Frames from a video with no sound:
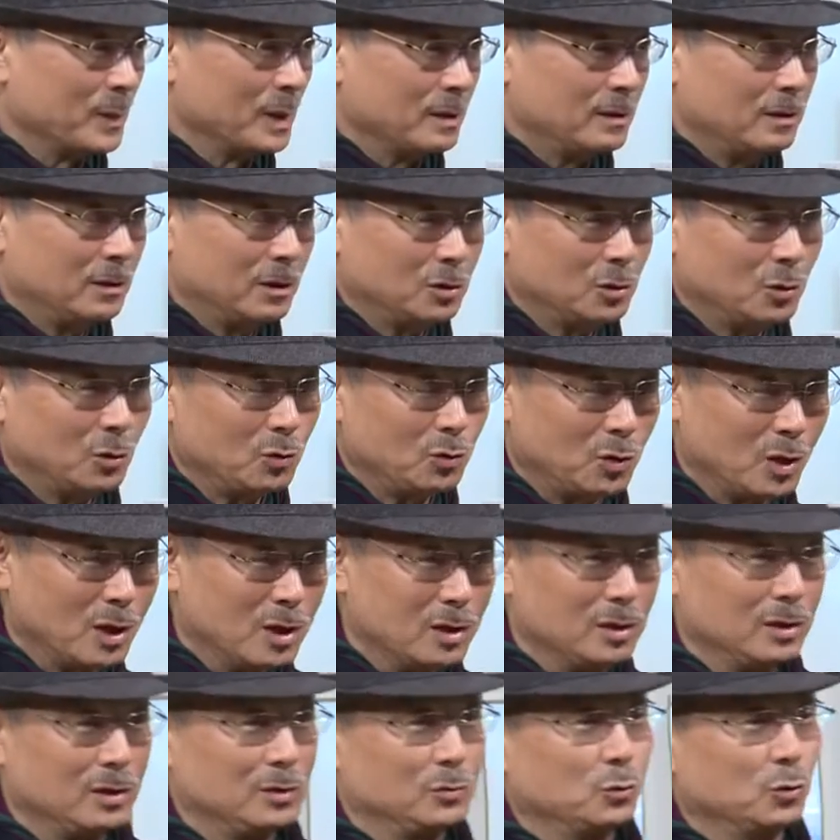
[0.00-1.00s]
Because you
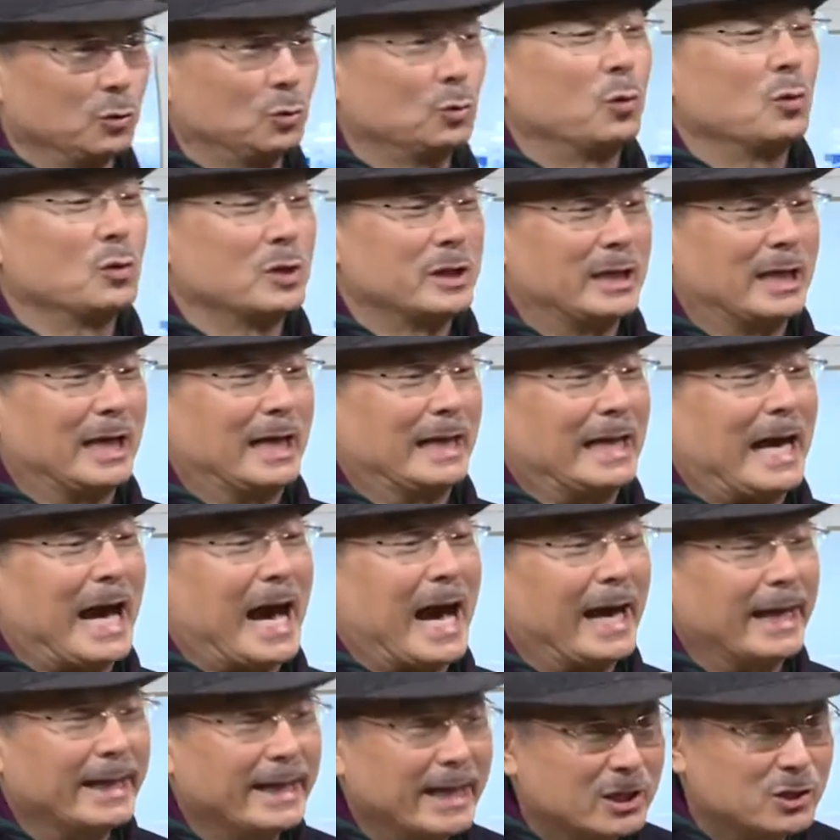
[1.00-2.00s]
also have to think about the
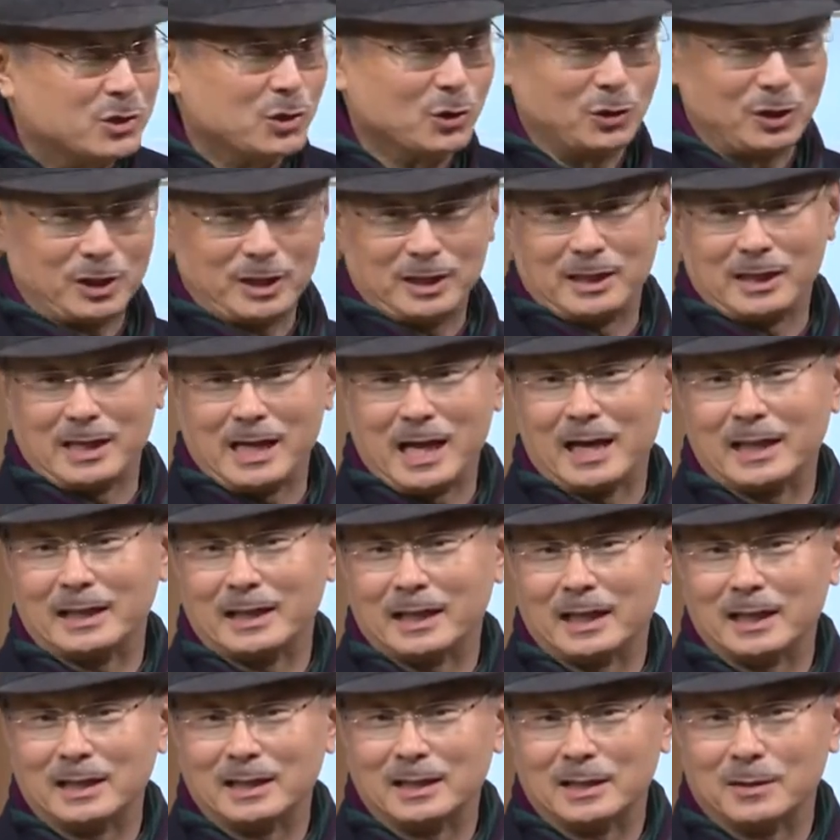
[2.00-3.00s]
expiration date of
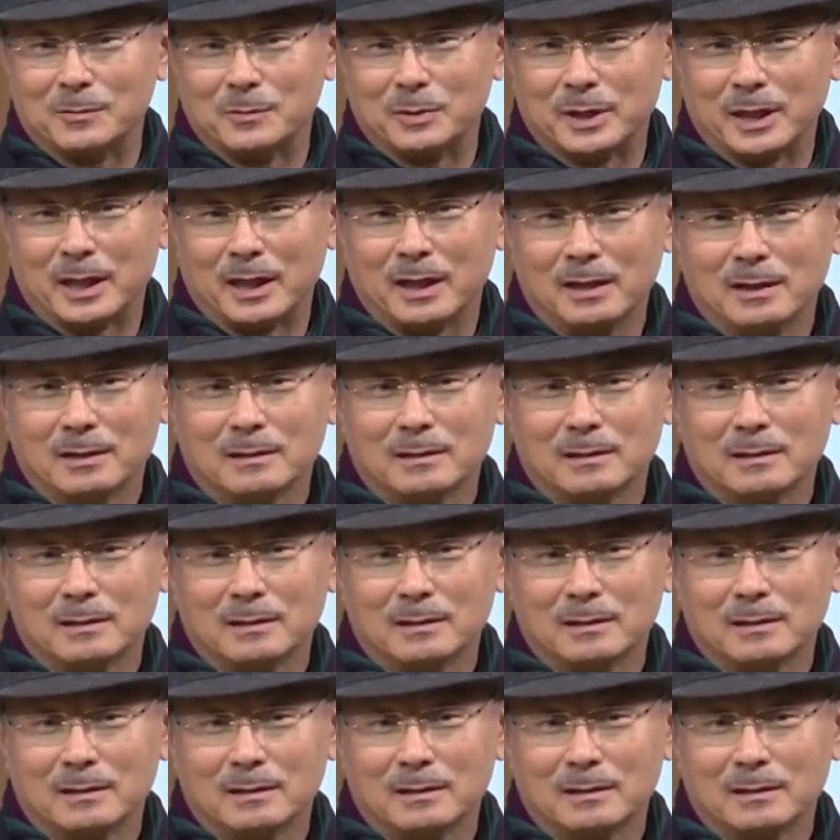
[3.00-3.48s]
the product.